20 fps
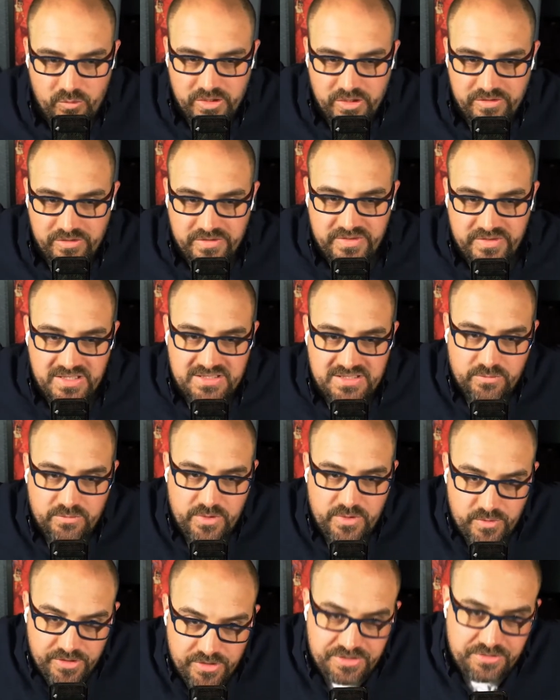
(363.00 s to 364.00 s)
of the things that we
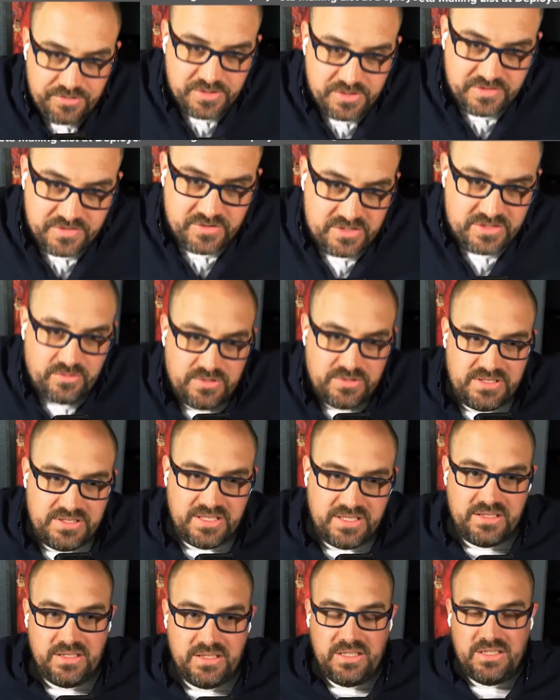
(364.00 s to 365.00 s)
want to do is
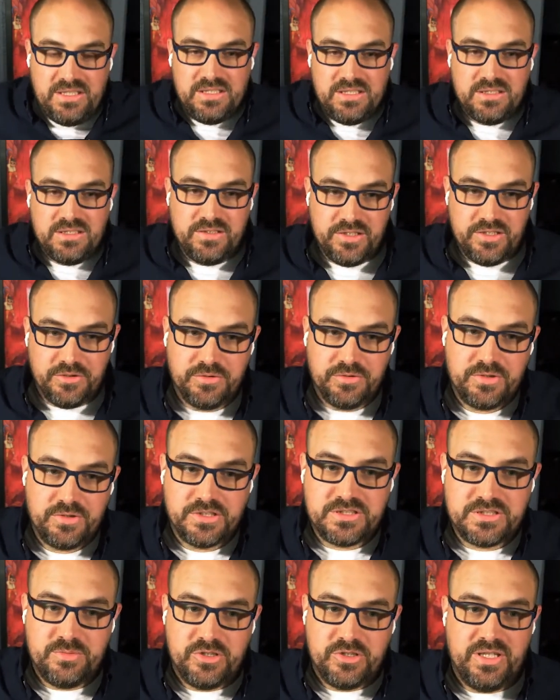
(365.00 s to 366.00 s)
facilitate,
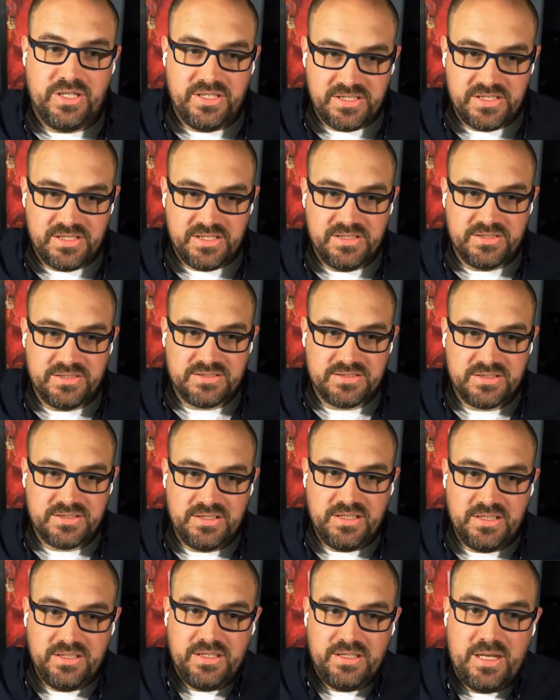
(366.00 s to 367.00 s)
customer ideas
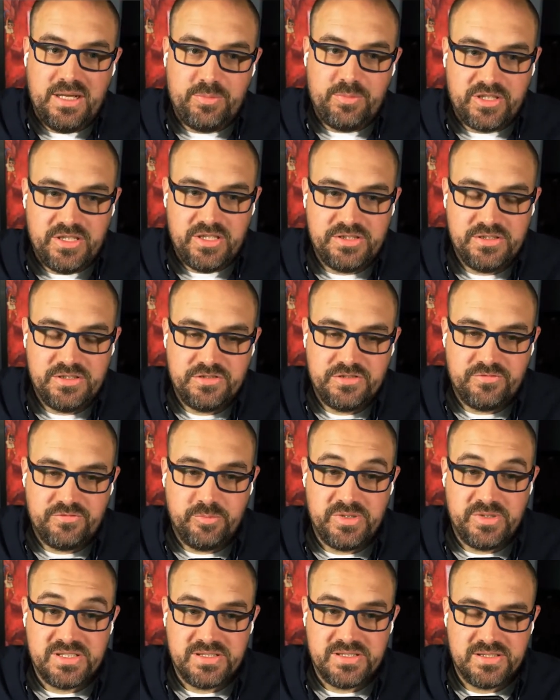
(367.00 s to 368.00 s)
and applications for
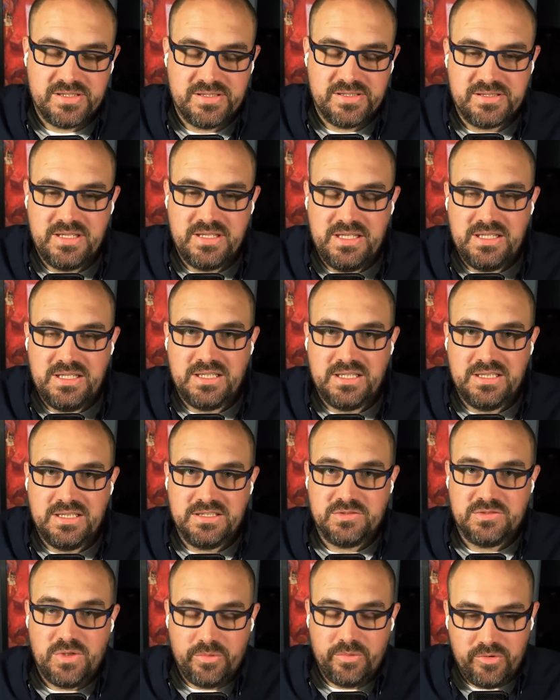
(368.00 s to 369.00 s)
businesses.
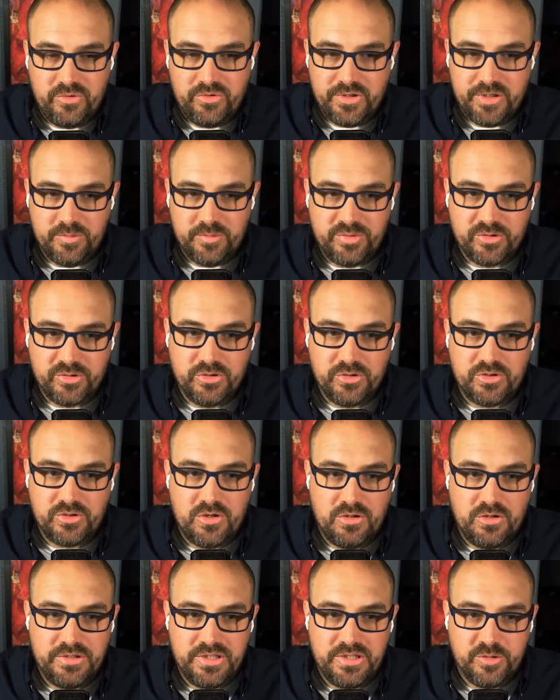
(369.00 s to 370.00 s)
That's why we created
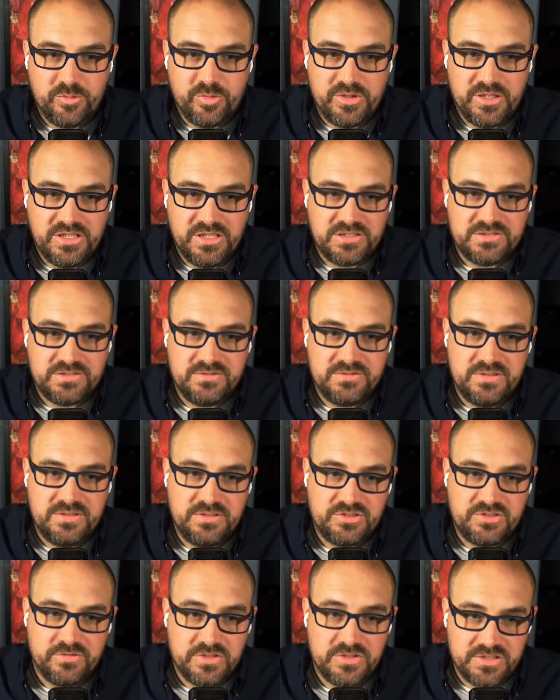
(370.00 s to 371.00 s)
Protocol, an enterprise
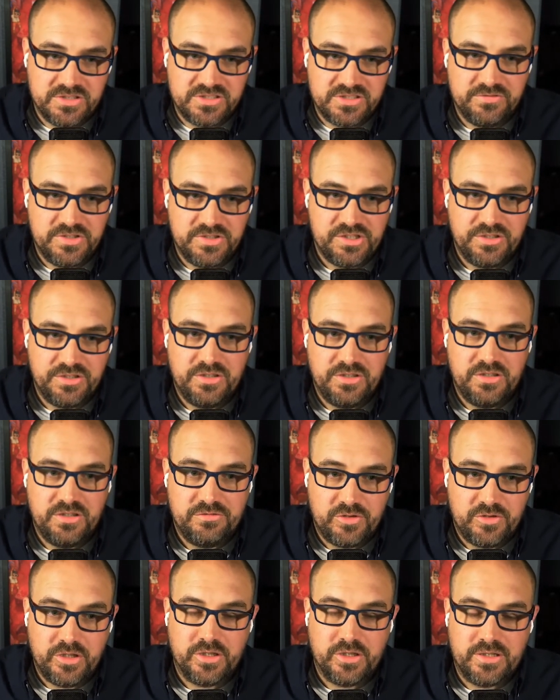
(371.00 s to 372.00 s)
services division of
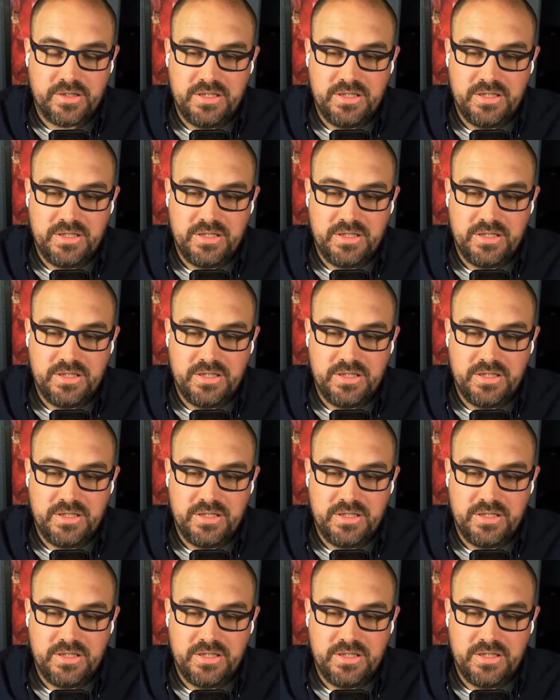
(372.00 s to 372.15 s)
ARK.